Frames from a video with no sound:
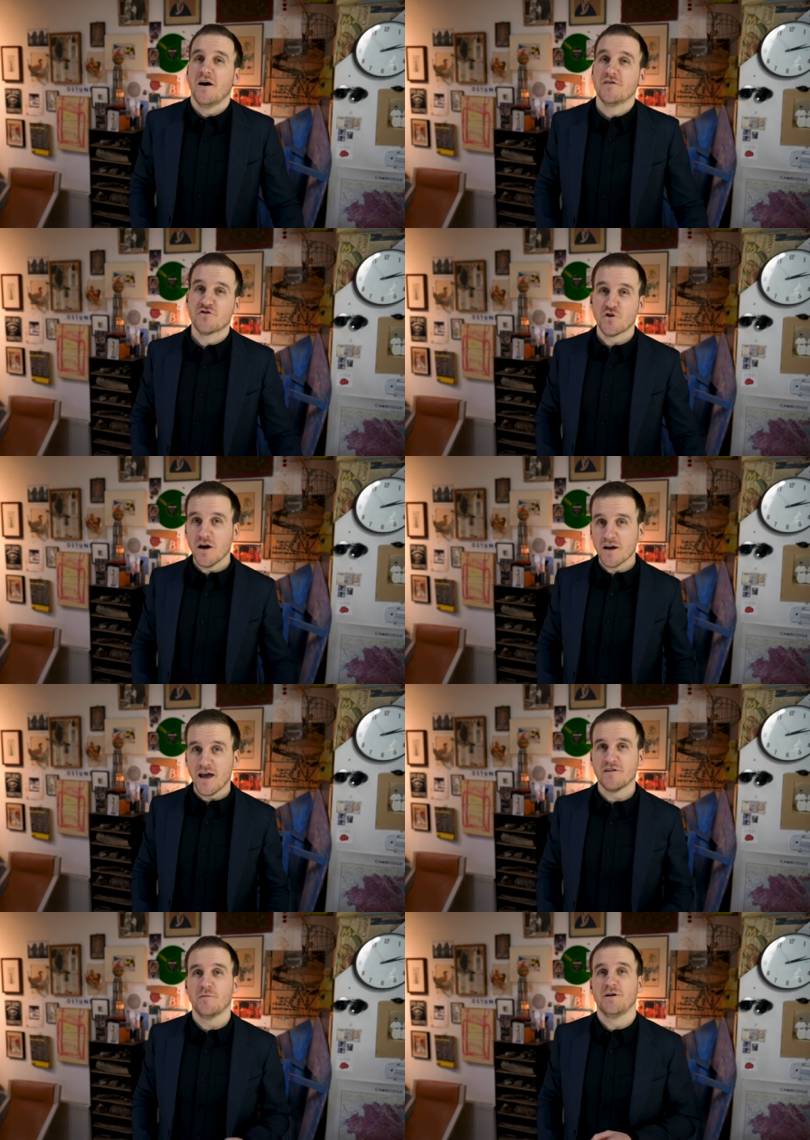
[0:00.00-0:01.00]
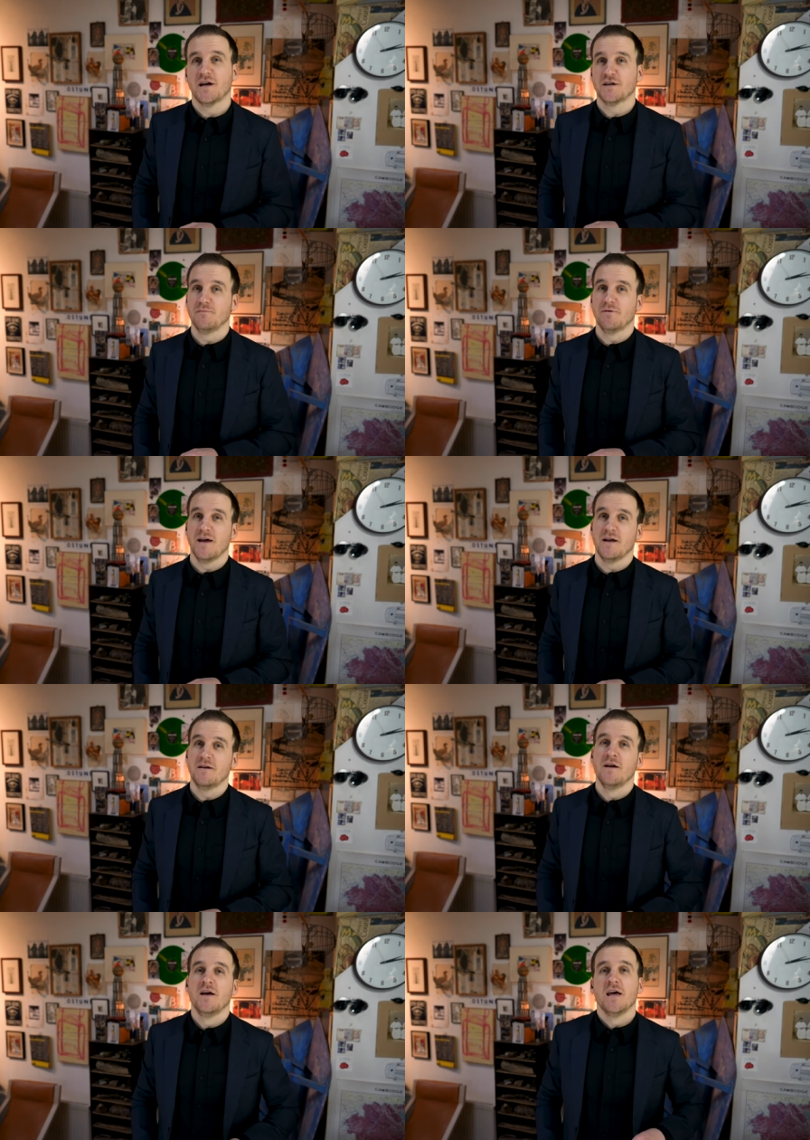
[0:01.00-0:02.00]
A strong asset protection plan
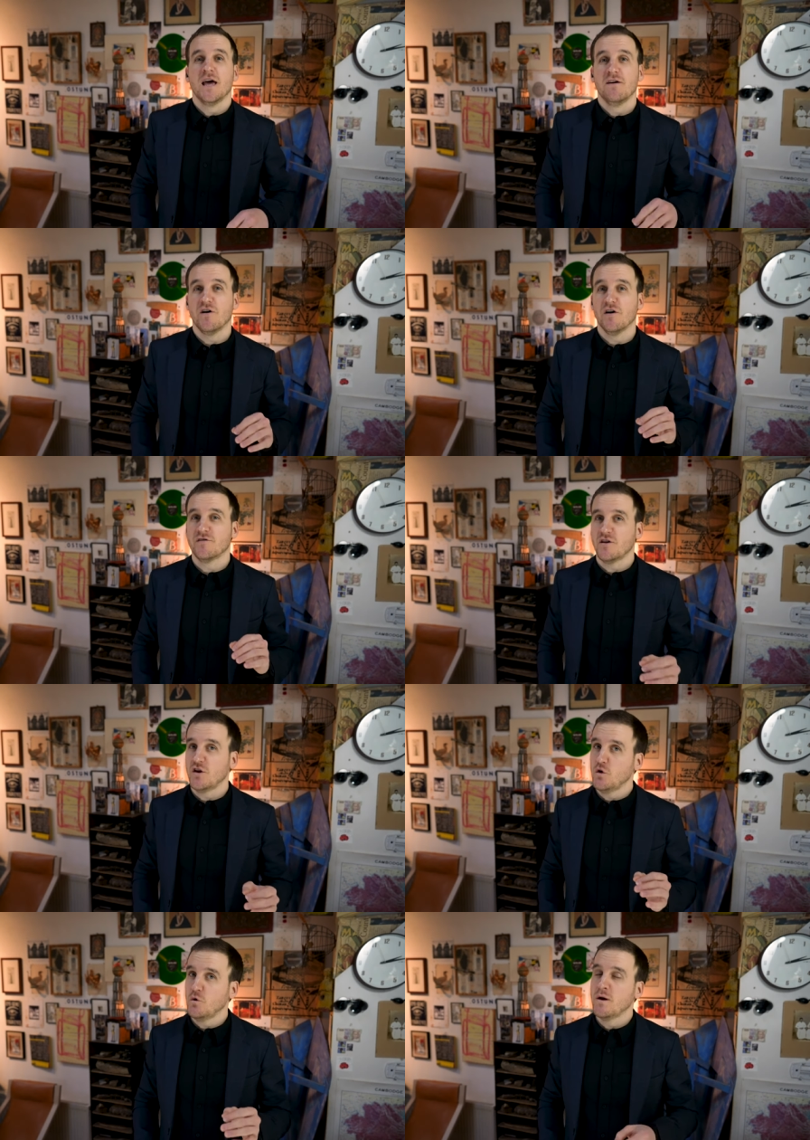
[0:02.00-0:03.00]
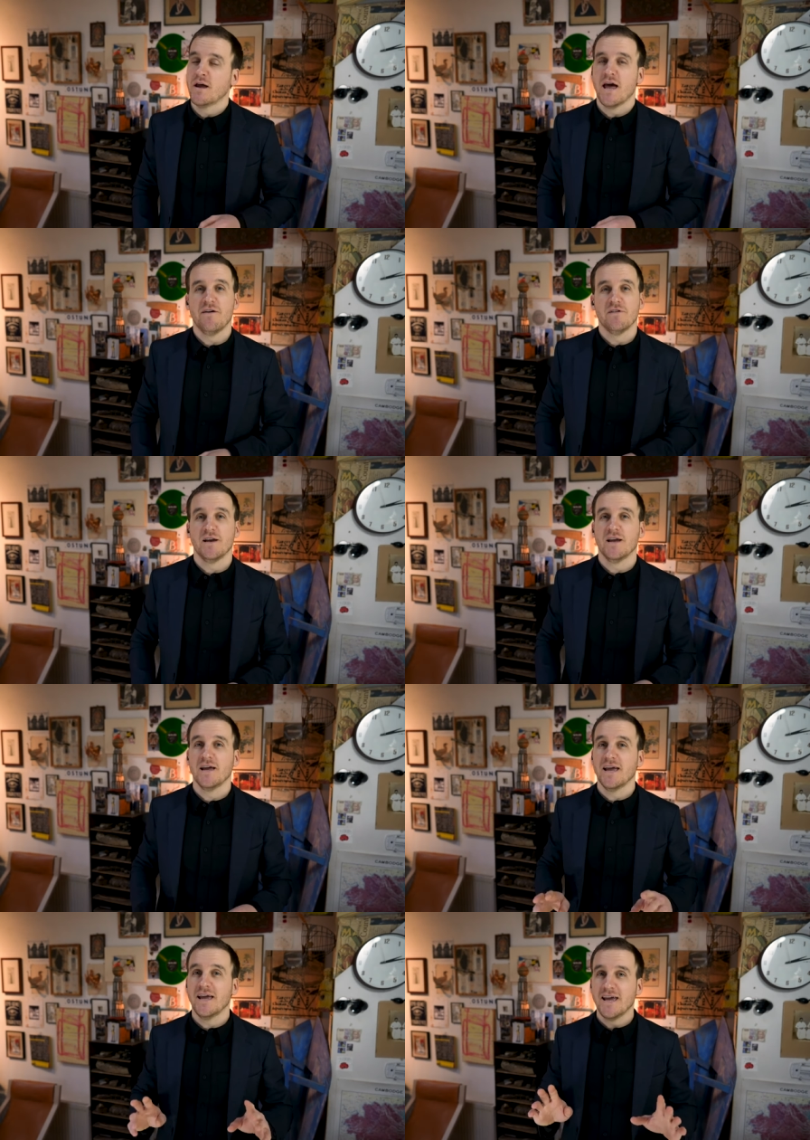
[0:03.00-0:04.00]
involves you having
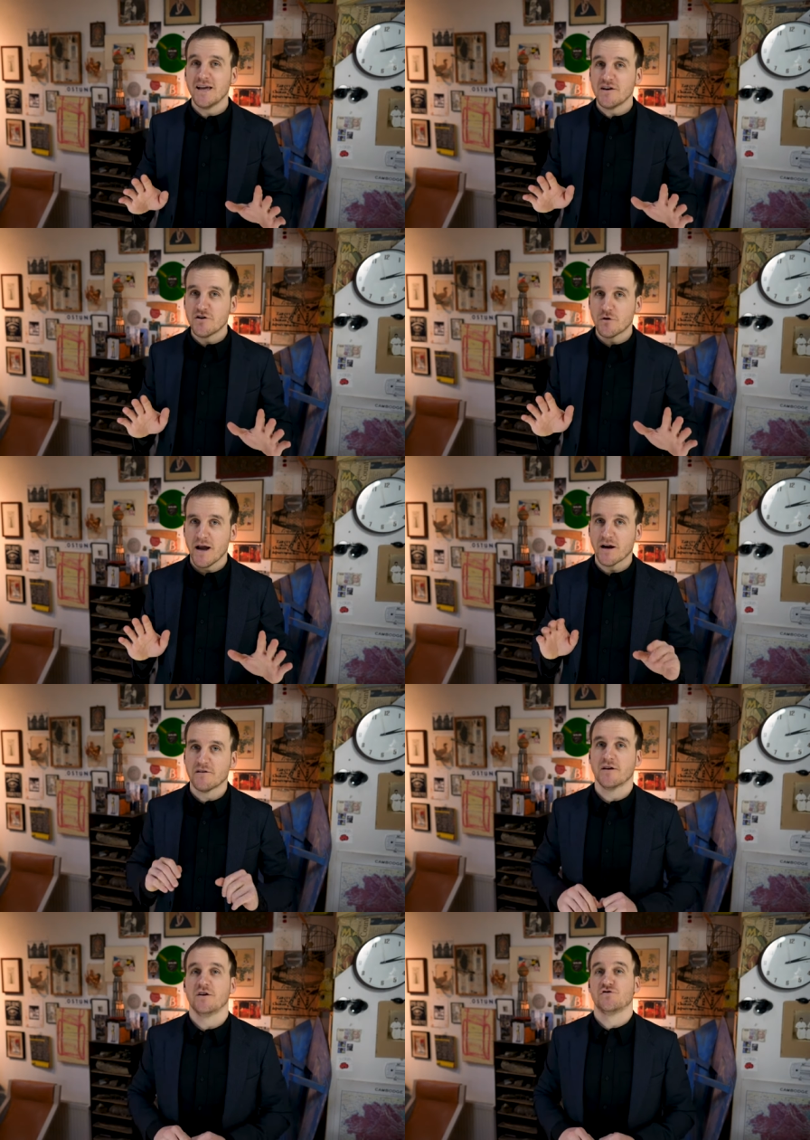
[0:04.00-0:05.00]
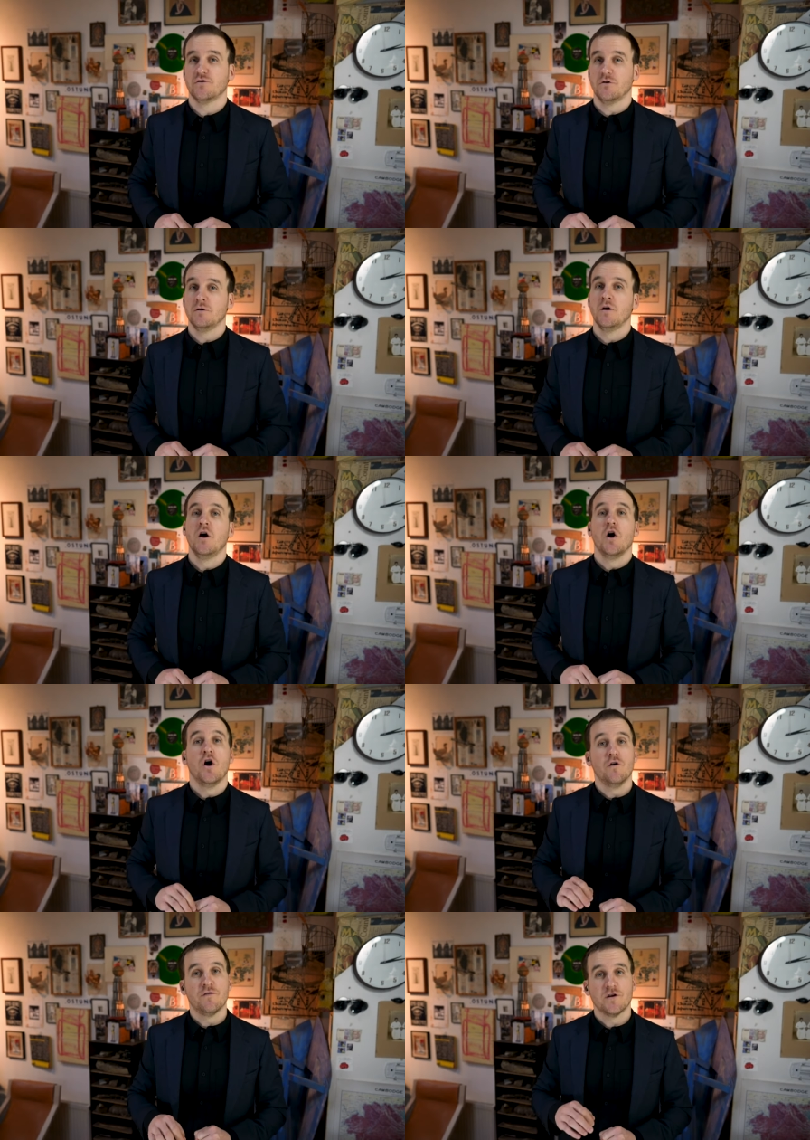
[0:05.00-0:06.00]
indirect control
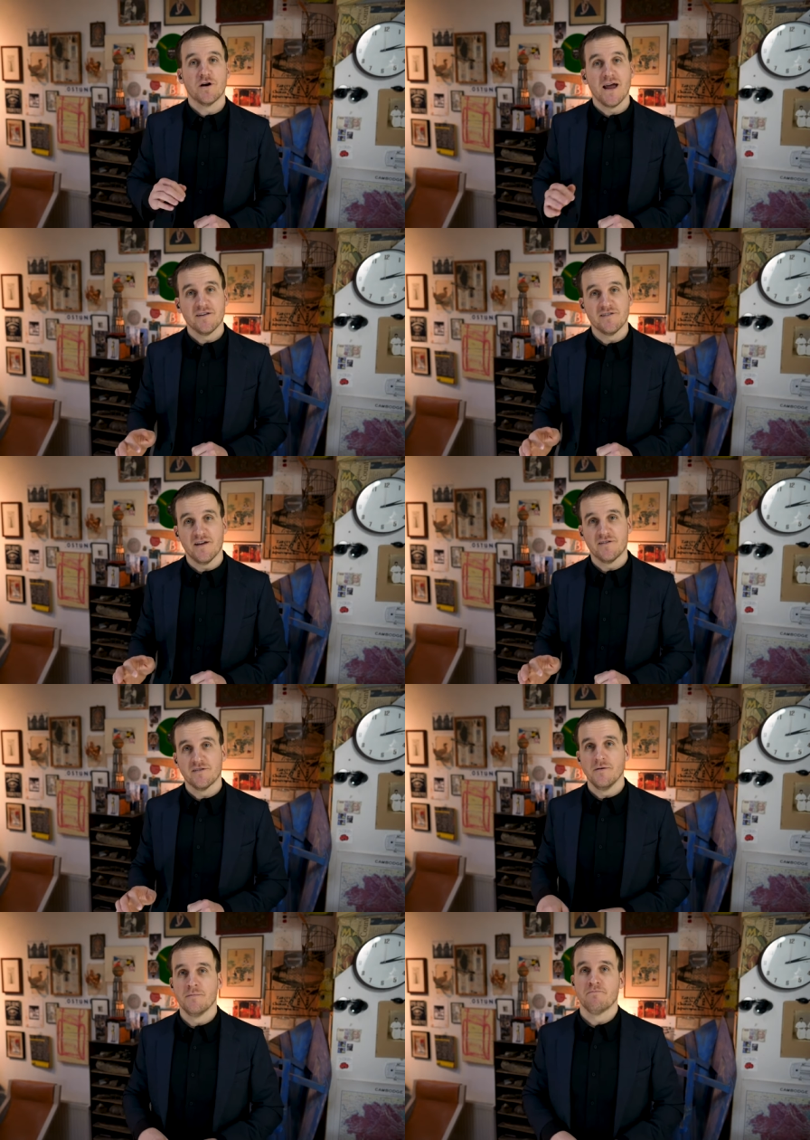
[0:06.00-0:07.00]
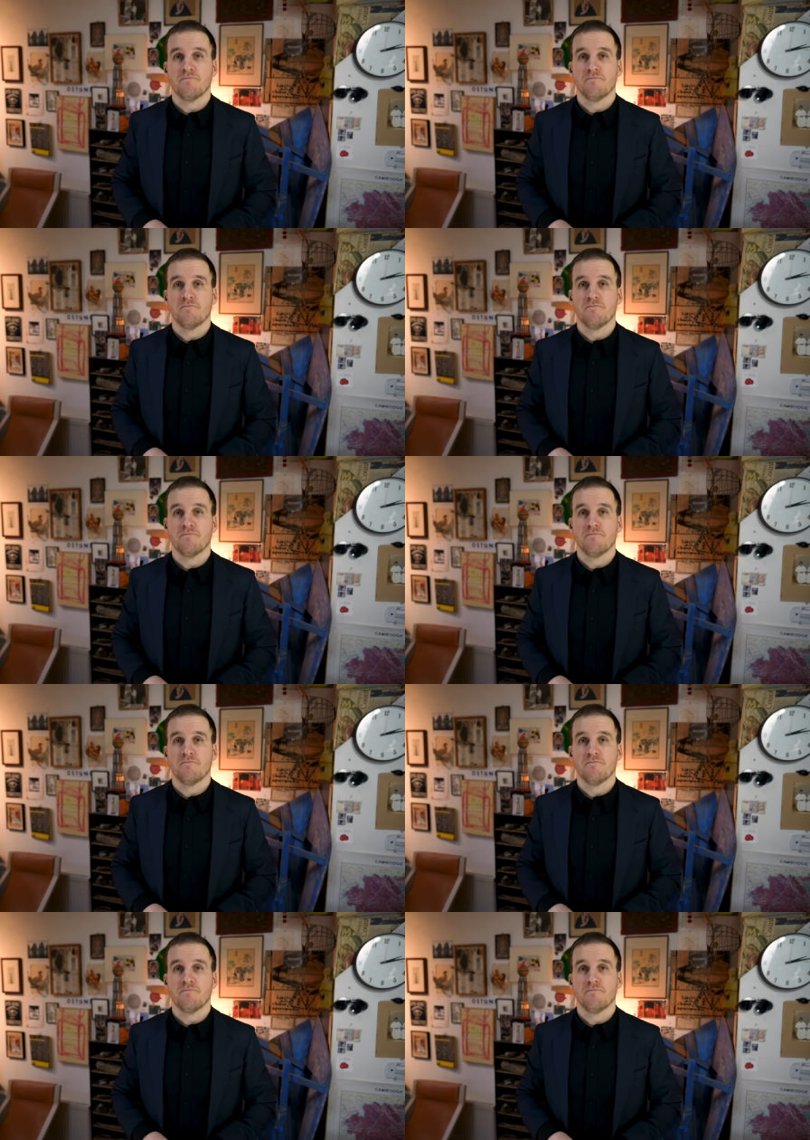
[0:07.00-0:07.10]
over your assets.